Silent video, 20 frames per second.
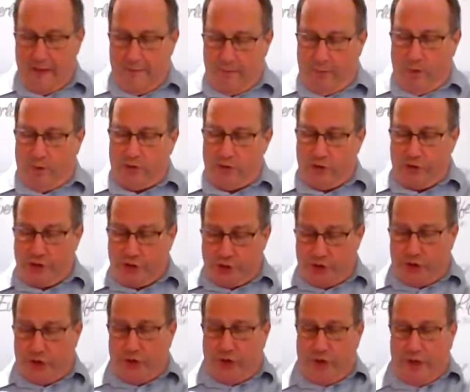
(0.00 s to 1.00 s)
Most
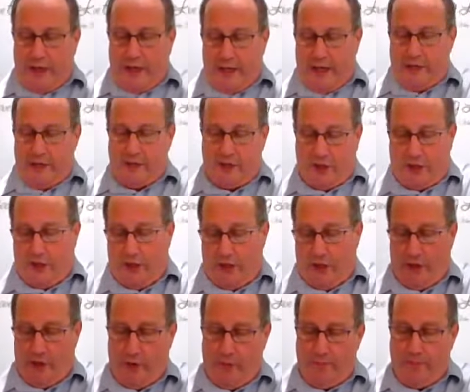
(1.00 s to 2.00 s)
assuredly, I say to
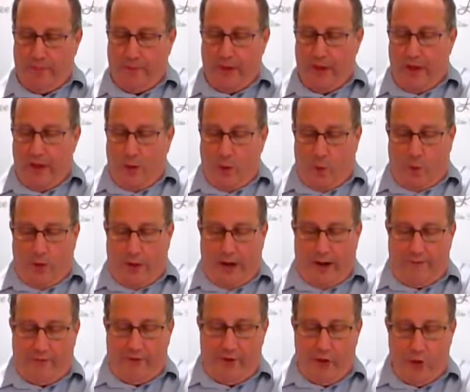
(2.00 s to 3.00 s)
you,
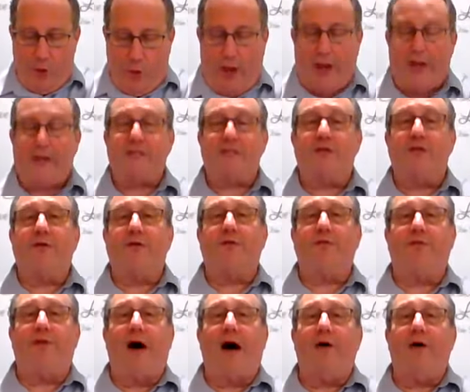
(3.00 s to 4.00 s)
Whatever you ask the
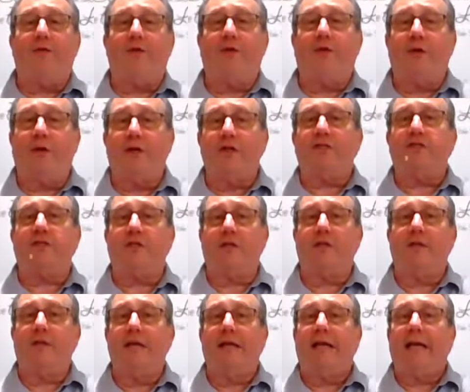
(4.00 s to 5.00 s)
Father,
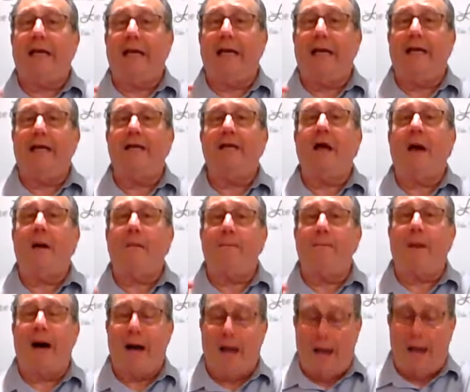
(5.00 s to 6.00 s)
listen, in
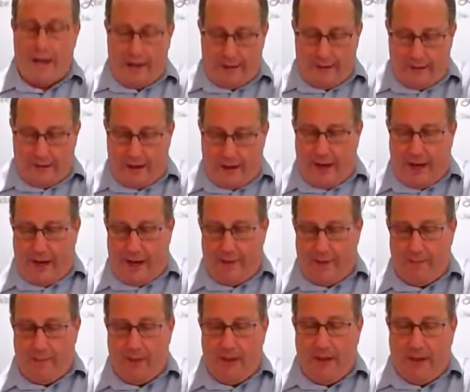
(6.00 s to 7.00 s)
my
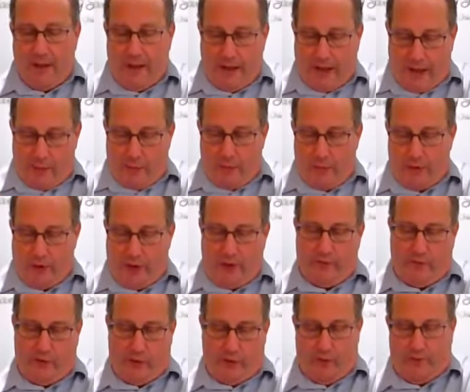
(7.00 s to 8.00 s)
name he will
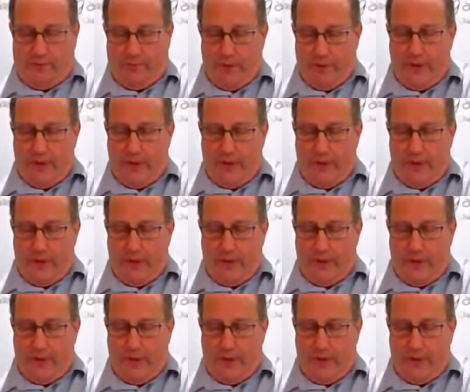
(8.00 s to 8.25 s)
give you.